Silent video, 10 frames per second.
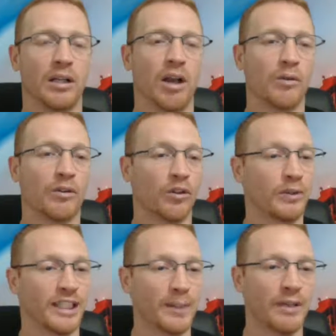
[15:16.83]
long
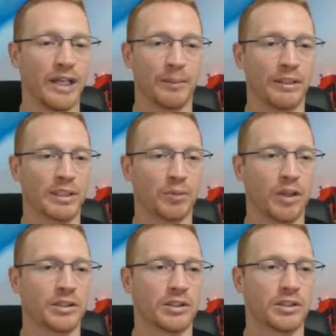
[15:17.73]
can we keep getting him at
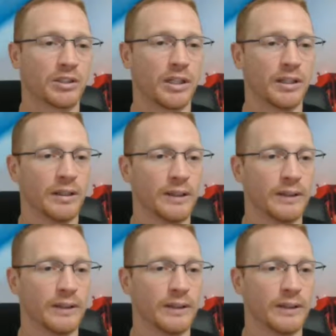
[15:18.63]
this price, I should say?